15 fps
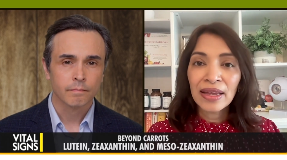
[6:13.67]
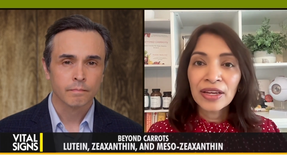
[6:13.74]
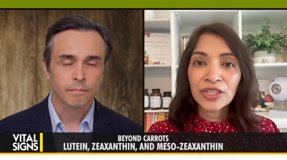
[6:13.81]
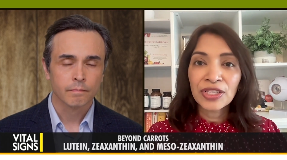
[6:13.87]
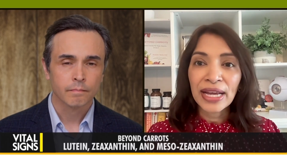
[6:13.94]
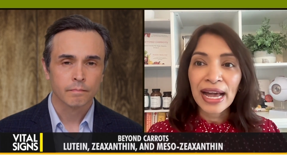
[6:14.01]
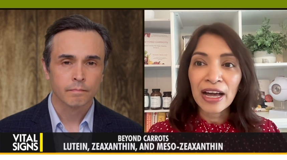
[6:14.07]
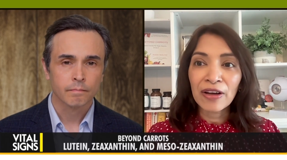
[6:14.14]

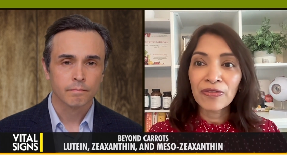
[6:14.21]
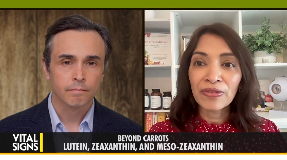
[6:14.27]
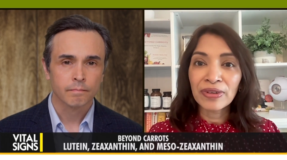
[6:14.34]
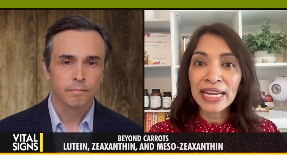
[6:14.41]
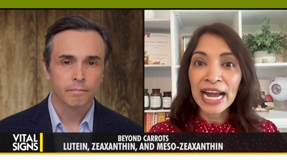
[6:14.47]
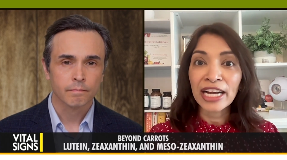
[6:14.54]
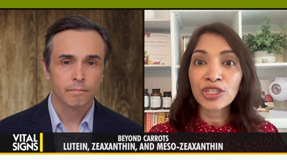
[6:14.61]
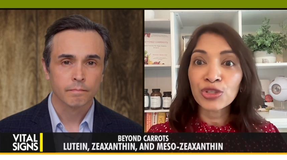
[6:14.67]
Speaker 1: to have
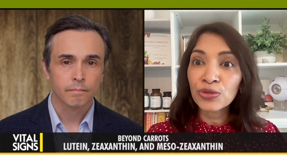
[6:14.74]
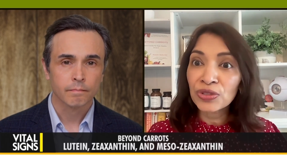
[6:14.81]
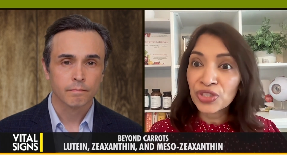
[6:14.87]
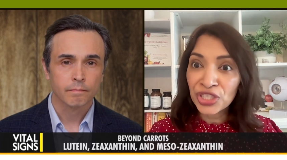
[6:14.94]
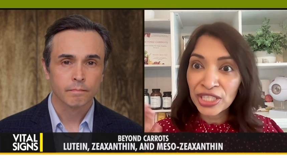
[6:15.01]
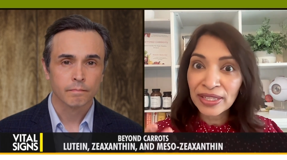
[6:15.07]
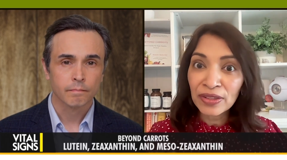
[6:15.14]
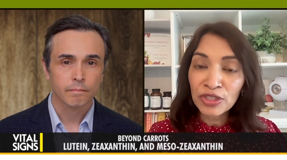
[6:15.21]
natural
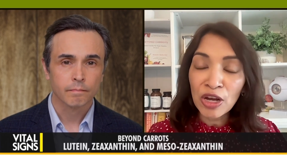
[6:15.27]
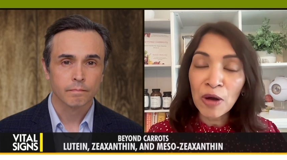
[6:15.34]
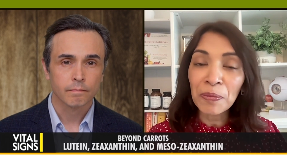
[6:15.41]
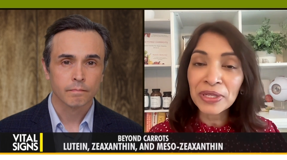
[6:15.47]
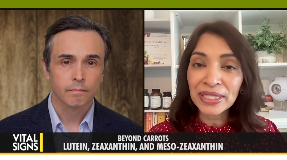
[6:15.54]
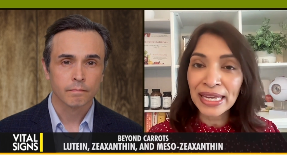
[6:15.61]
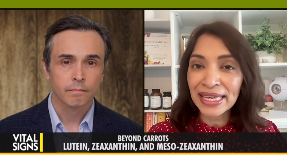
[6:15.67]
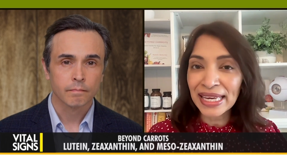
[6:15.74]
shields,
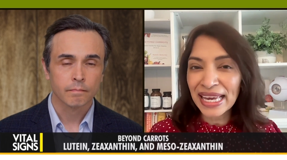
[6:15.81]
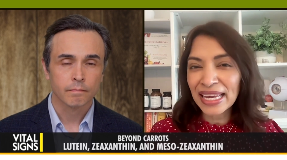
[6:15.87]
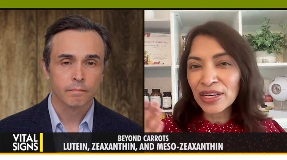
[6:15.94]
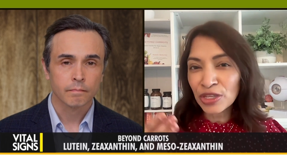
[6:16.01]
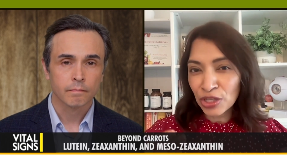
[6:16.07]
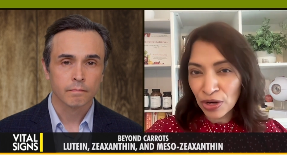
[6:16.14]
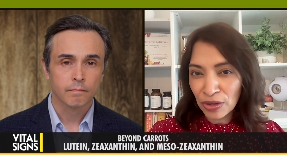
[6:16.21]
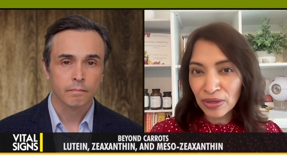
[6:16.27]
almost like
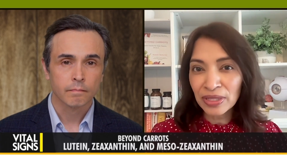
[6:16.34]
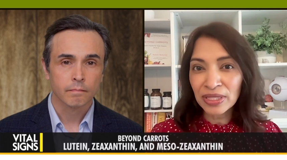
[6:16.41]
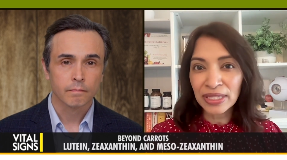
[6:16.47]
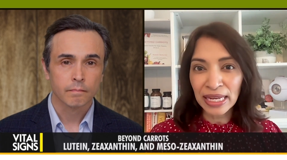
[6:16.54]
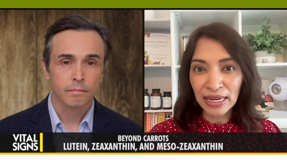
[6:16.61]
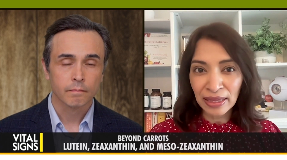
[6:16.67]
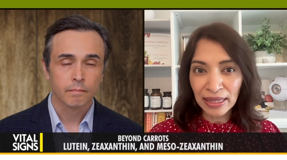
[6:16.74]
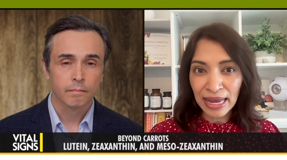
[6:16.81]
internal
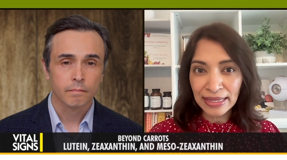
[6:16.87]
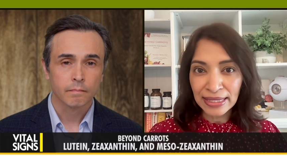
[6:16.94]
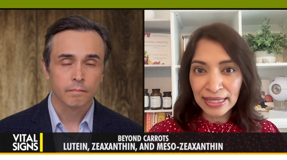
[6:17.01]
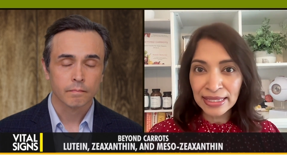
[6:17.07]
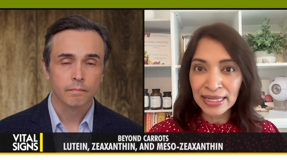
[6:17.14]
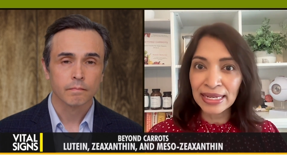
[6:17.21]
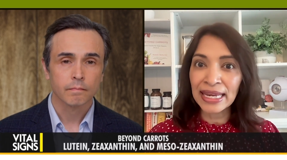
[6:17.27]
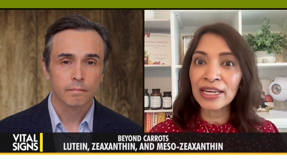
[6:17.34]
sunglasses
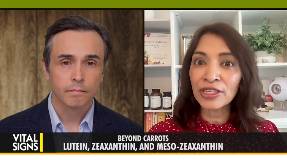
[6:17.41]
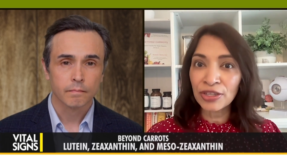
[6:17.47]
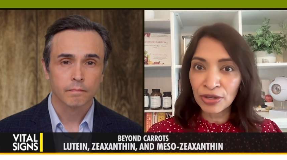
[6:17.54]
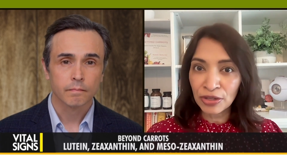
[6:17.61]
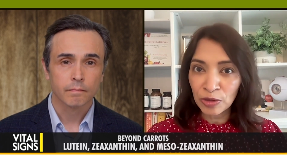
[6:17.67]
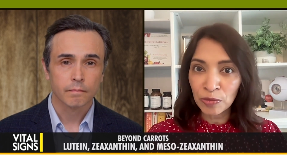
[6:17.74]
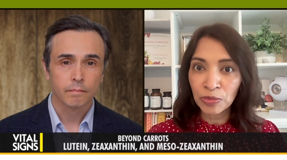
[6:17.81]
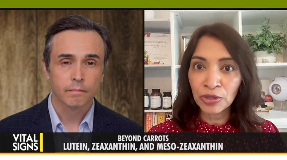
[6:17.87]
and
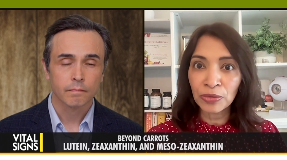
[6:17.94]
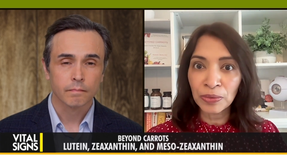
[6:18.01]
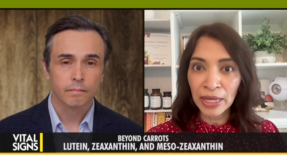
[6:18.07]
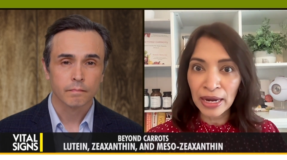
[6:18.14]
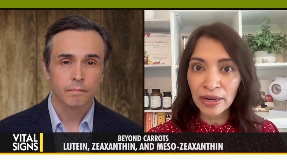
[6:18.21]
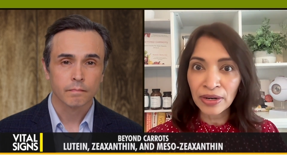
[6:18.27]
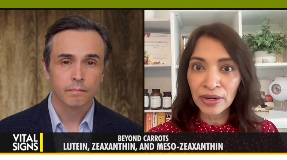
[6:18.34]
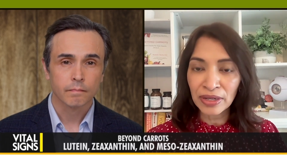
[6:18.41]
internal blue
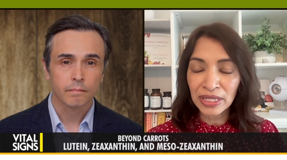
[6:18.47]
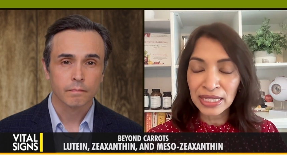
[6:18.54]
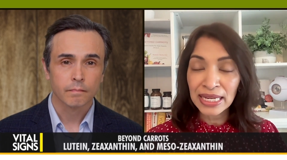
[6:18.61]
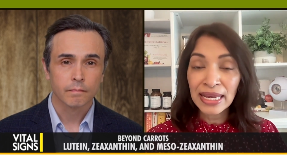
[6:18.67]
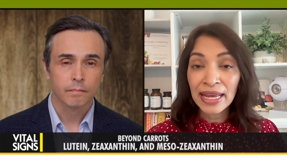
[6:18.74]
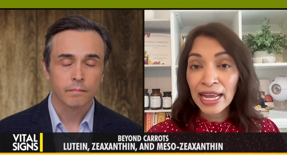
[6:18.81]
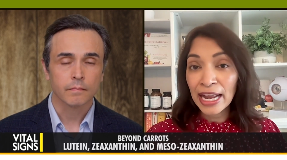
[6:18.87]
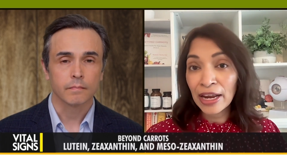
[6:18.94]
blockers
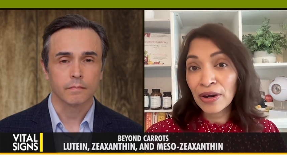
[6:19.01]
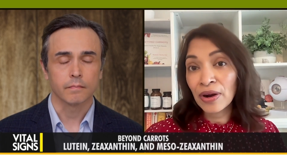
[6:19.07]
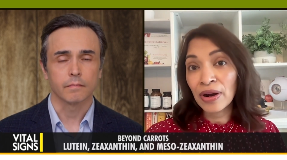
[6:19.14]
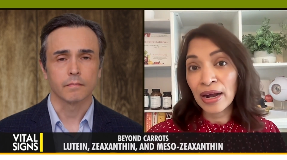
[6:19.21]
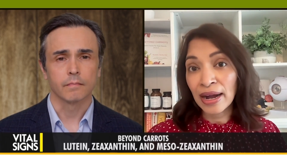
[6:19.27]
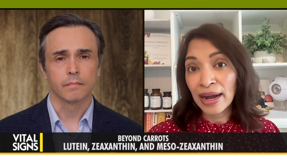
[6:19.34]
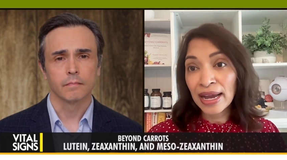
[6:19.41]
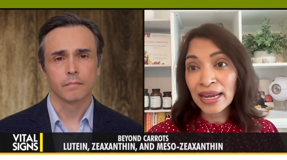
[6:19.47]
in our
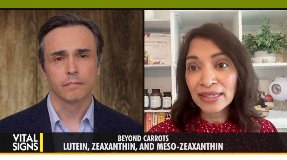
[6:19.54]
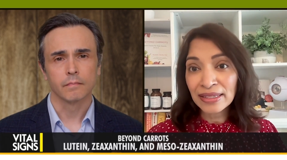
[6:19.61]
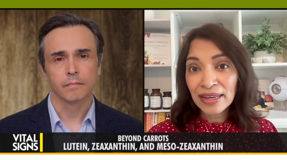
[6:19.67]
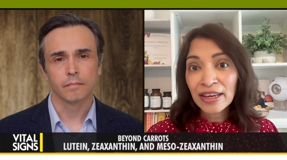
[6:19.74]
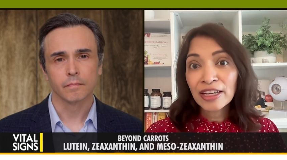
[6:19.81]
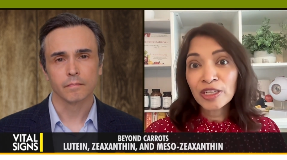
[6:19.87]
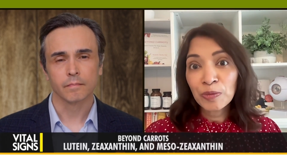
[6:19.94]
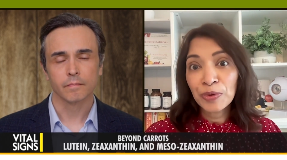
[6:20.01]
eyes
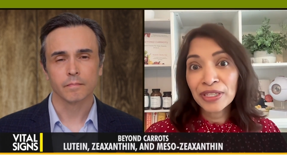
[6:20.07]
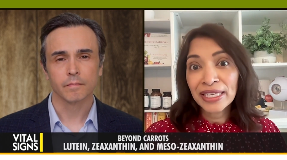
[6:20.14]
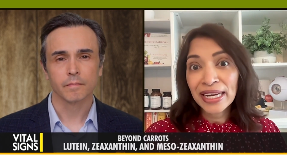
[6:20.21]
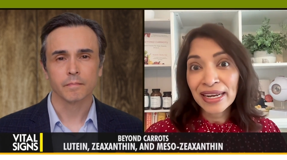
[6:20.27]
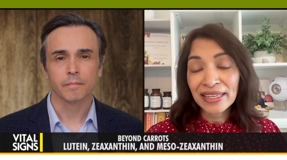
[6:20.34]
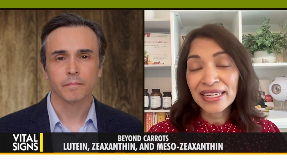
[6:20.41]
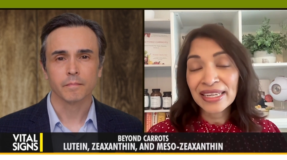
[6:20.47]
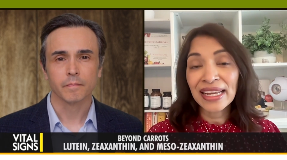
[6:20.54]
to
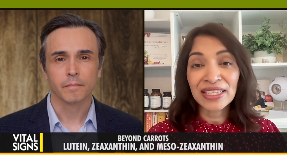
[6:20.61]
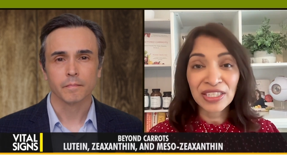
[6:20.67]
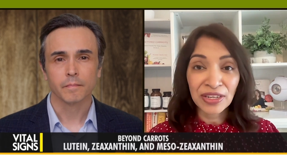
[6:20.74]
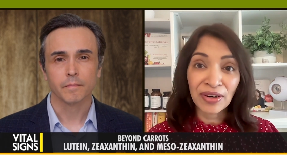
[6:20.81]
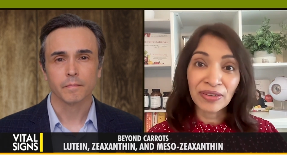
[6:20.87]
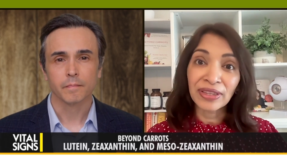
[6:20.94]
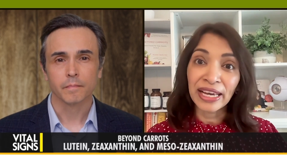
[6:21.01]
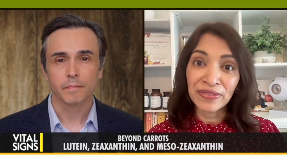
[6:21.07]
protect against
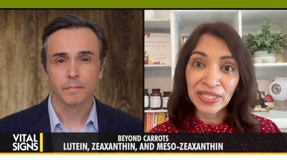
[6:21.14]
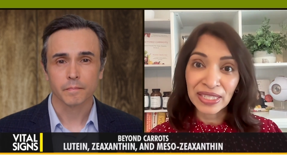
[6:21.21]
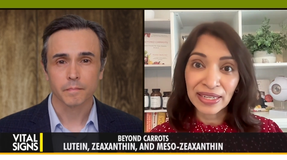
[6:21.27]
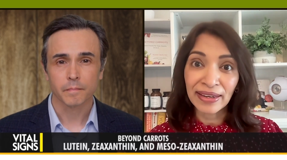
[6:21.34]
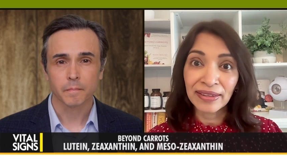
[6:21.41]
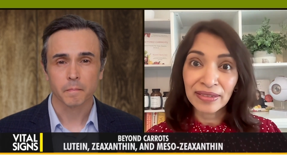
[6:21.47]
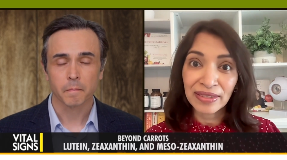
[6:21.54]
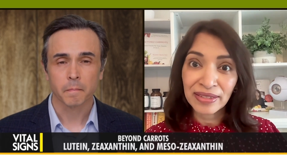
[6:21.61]
our
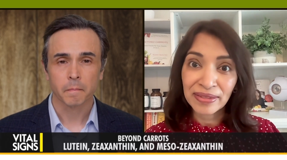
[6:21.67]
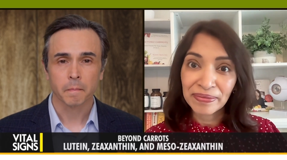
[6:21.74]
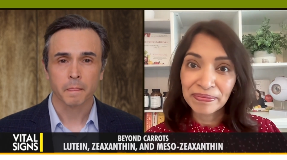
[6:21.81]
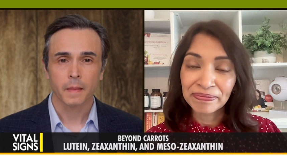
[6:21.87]
lifestyles.